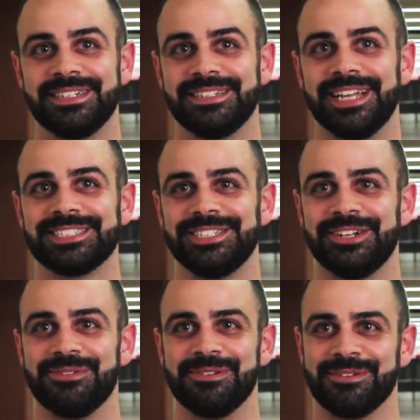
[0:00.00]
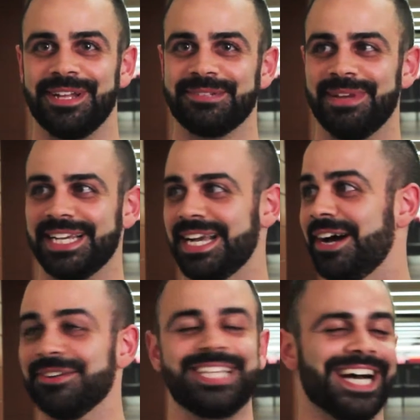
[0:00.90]
next thing you know, we were like making
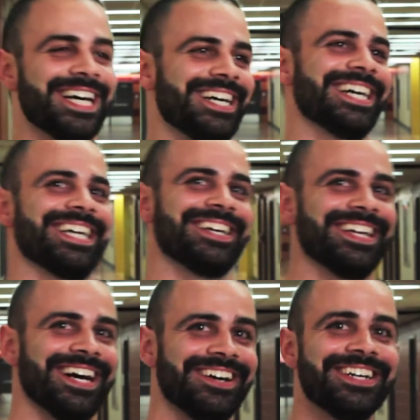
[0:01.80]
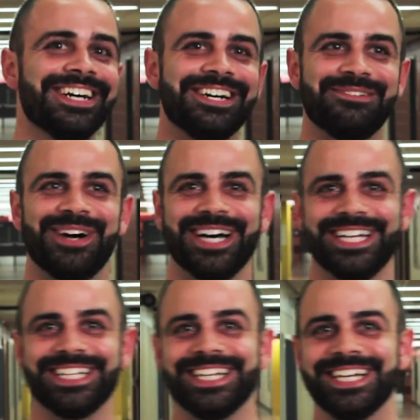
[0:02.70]
out. So I don't know,
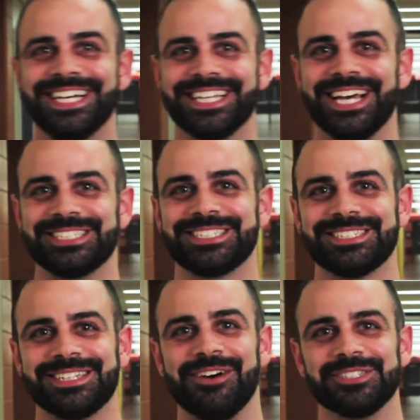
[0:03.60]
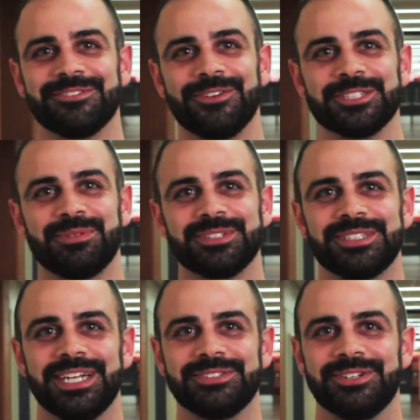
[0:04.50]
but that was the first
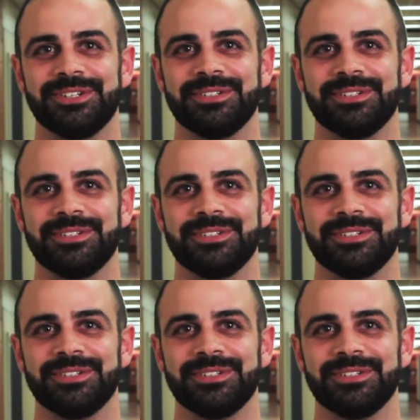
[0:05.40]
person I told. It